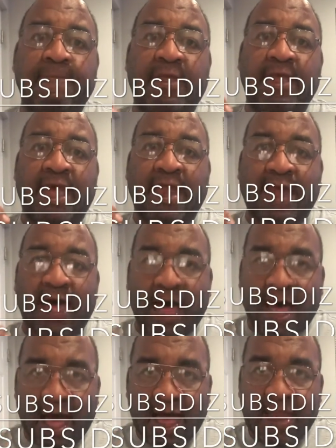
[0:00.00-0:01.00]
and
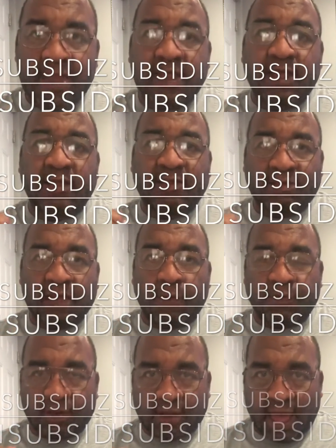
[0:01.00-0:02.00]

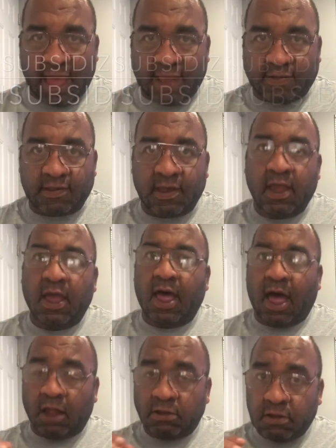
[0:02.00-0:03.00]
unsubsidized.
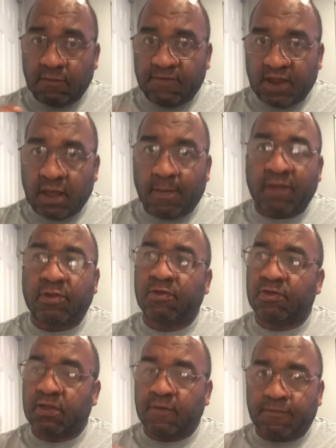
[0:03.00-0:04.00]
I'll do a video about
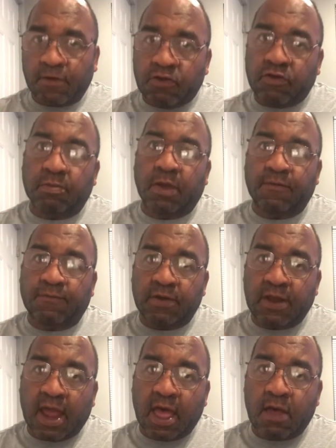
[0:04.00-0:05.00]
this in the future, but for
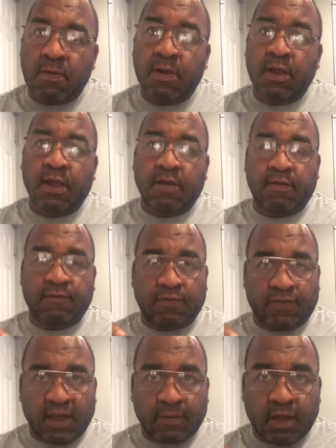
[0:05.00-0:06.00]
now, if you
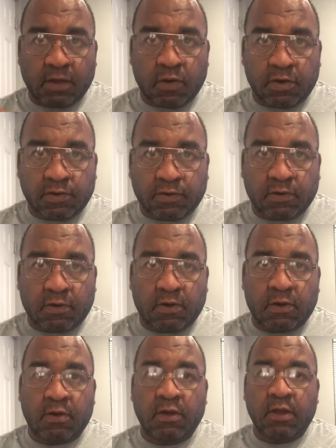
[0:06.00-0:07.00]
think about going to
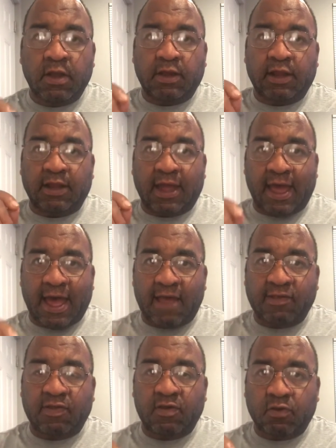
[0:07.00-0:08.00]
school, you need to
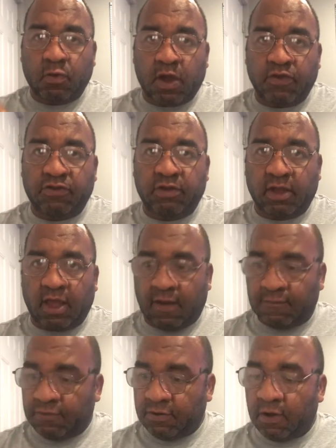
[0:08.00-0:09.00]
ask this question
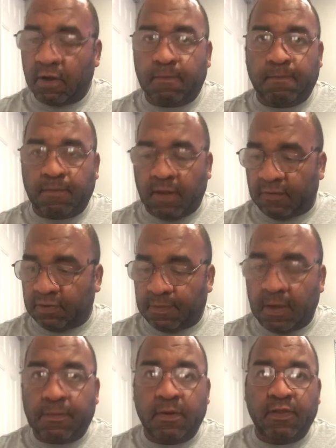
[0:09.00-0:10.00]
of your of the
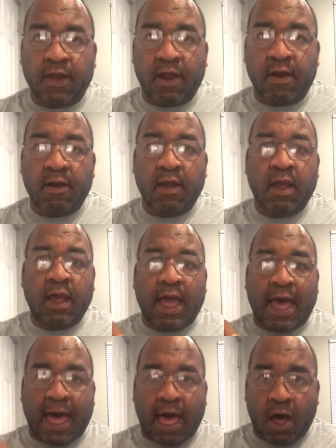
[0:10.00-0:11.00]
people there.
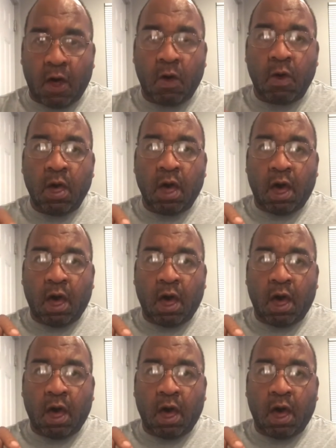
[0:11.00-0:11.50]
How